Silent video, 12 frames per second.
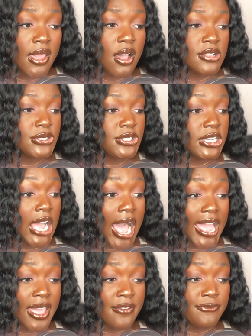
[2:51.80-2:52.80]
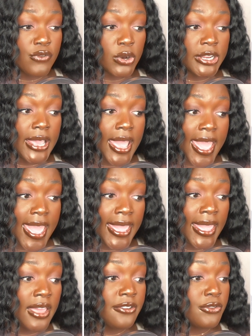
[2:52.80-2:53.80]
I also took IHUM
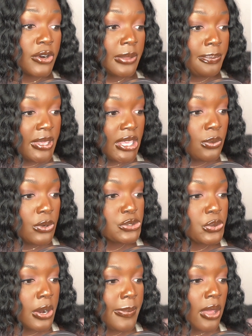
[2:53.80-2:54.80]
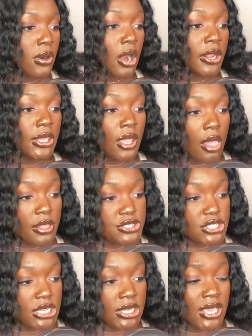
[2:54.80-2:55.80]
40A and 40B, which were about
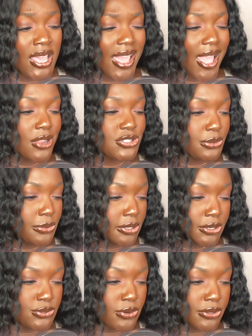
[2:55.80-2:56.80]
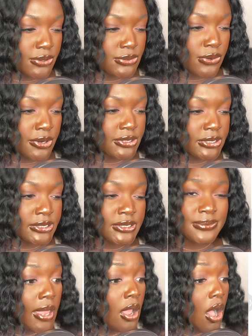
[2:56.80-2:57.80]
archaeology. I actually really enjoyed those
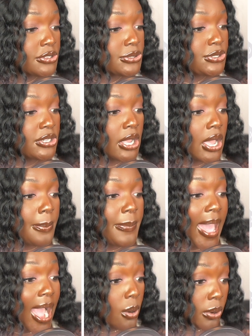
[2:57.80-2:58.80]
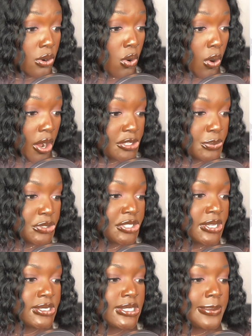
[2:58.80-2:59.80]
courses. And I also took a power course, which
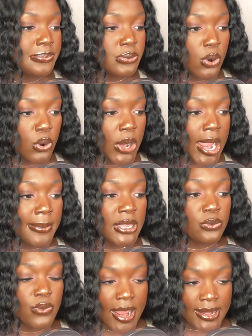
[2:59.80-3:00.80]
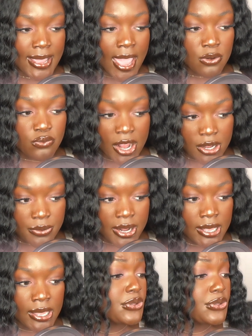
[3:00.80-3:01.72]
is the program in writing and rhetoric.